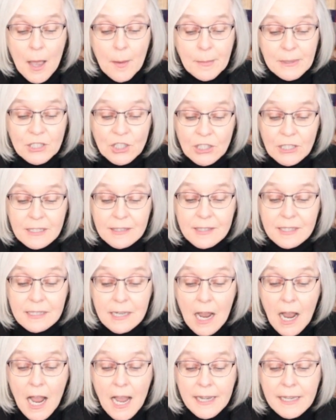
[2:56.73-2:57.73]
but she is
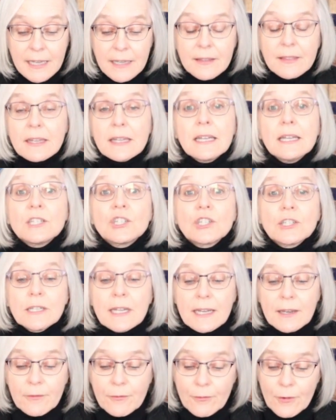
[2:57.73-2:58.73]
tidying the kitchen
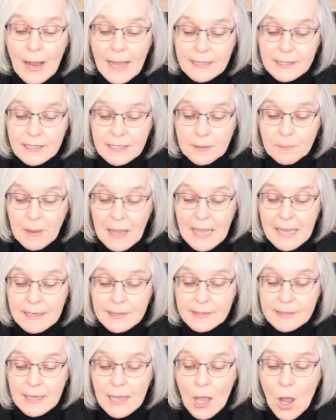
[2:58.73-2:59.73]
at a frantic
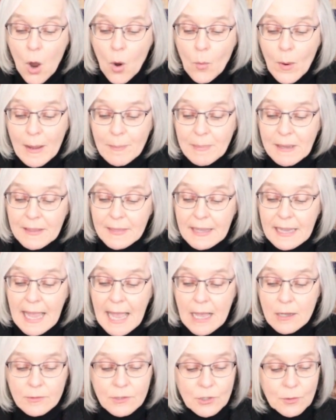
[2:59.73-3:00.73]
pace, wiping the
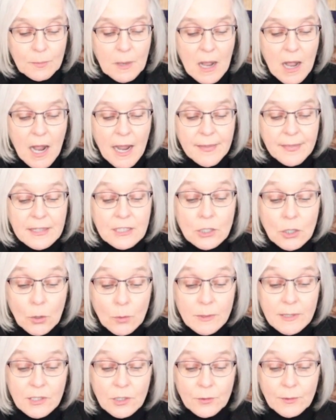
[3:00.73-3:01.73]
counter behind the
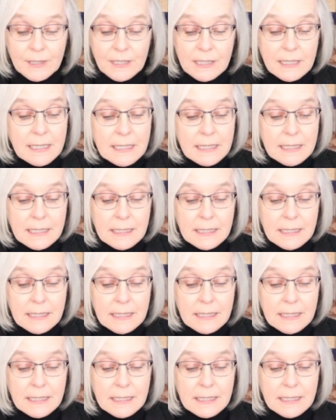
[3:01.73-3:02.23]
toaster and tea